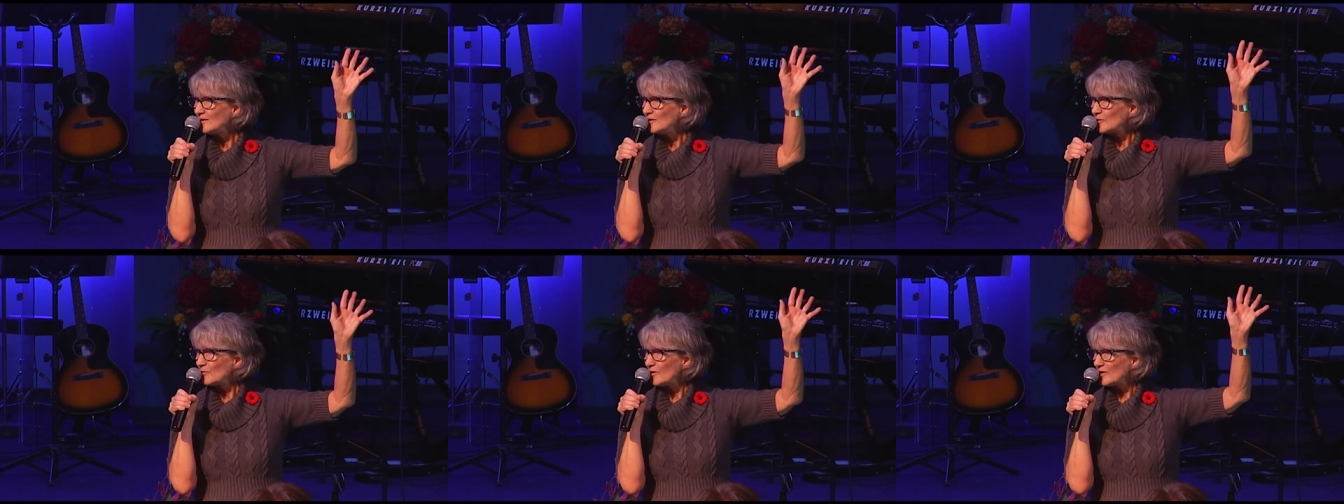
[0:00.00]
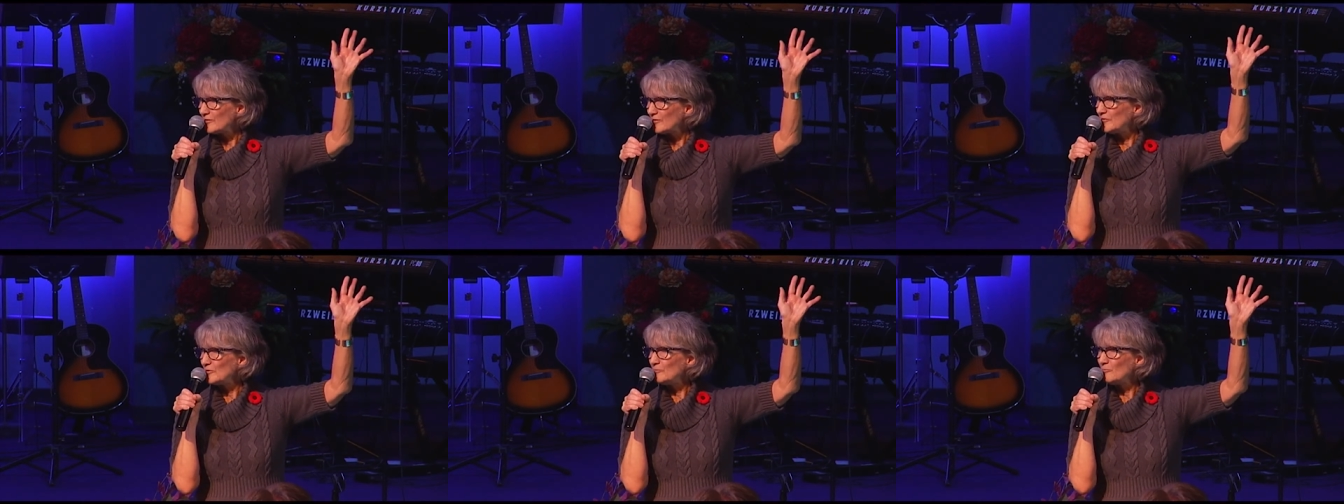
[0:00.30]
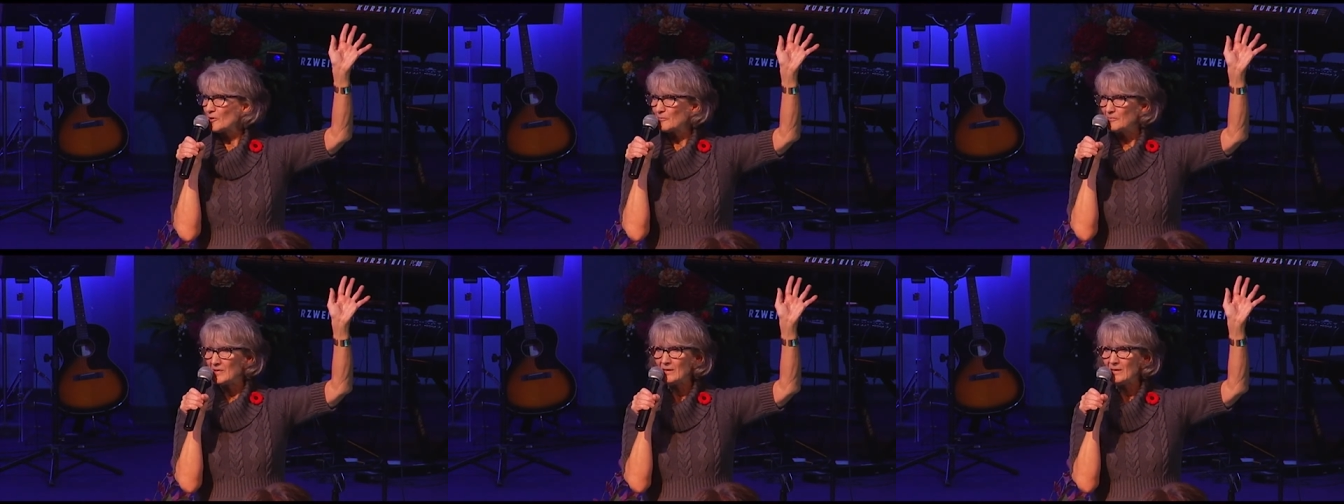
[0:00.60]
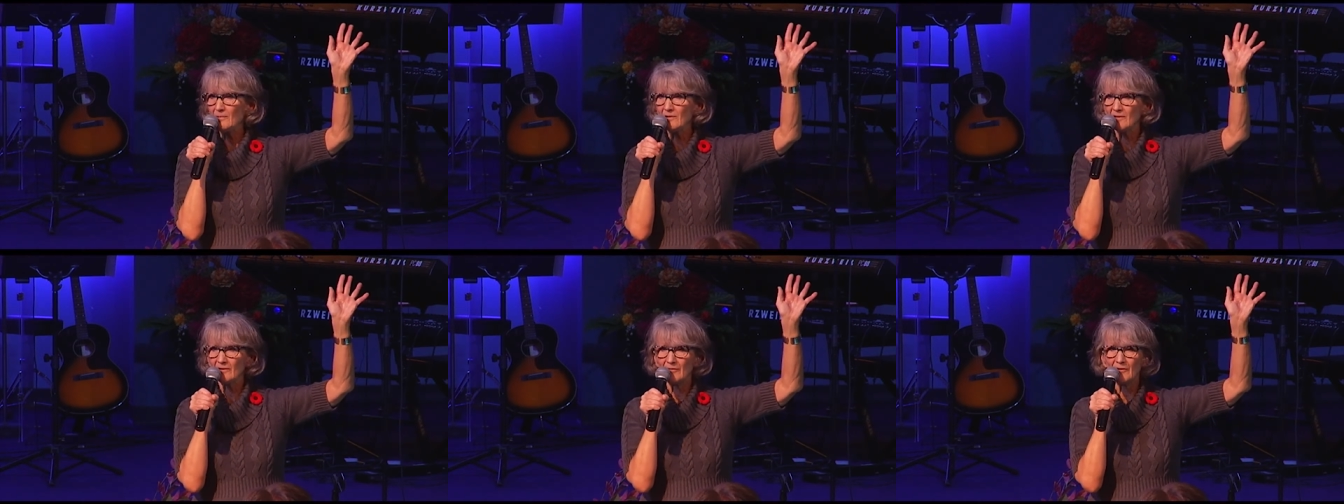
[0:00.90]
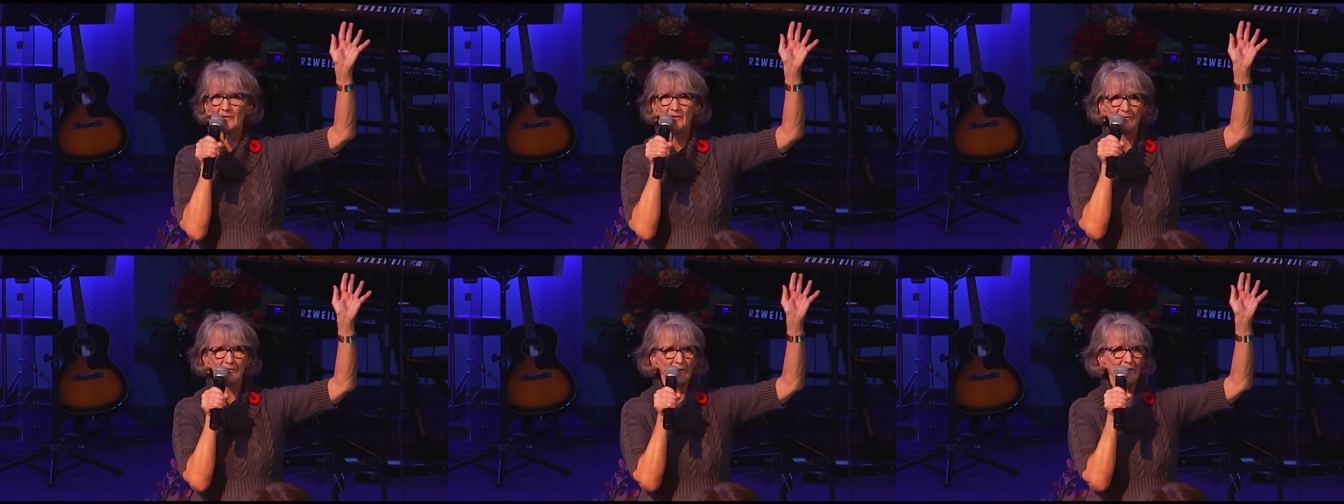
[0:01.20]
Quite a few more people have
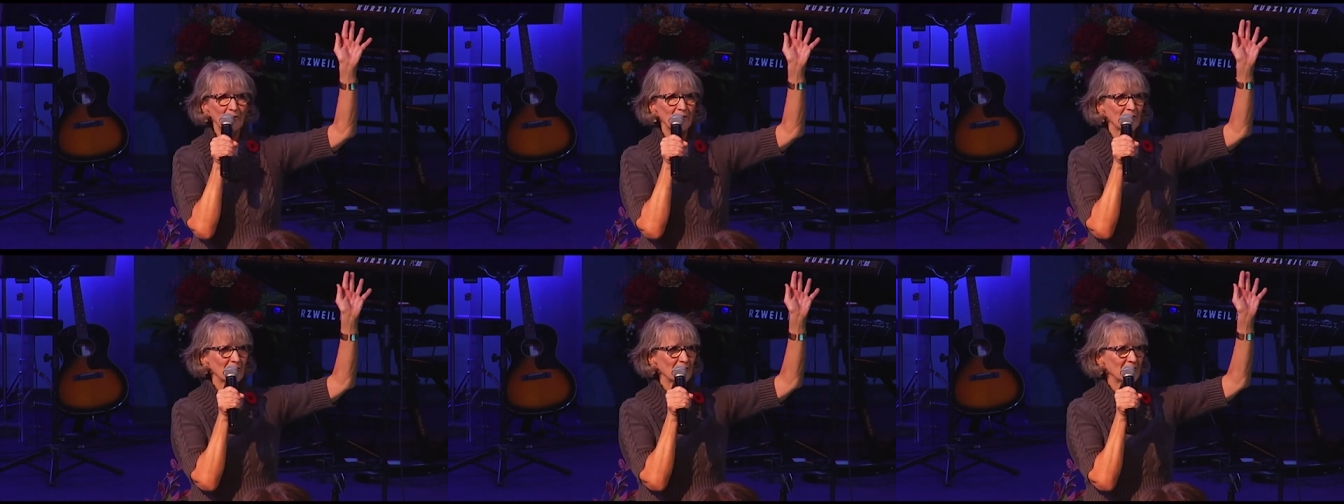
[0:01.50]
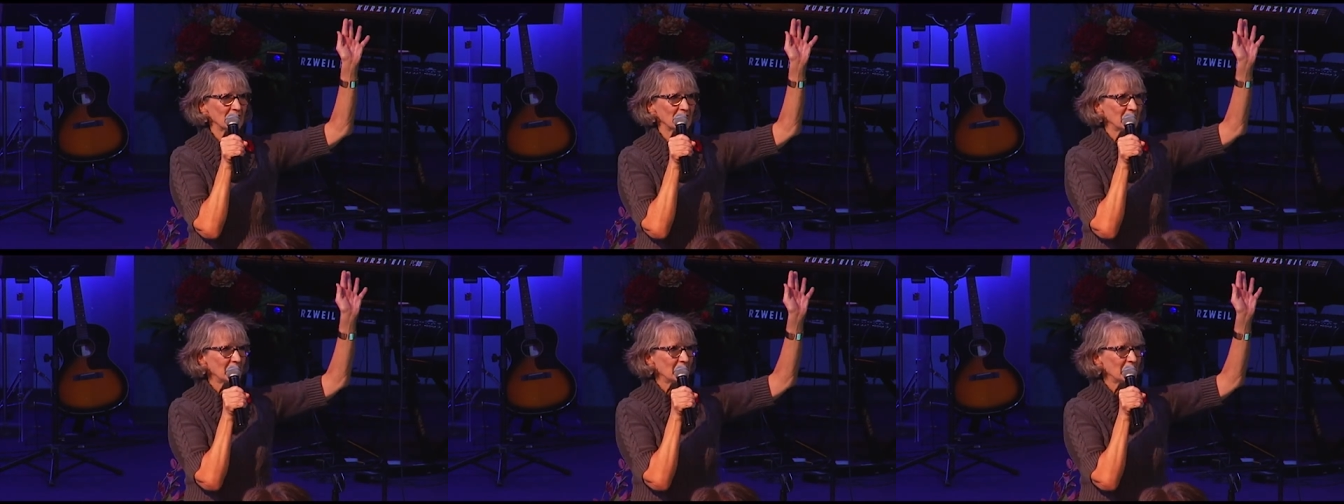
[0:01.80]
heard of her.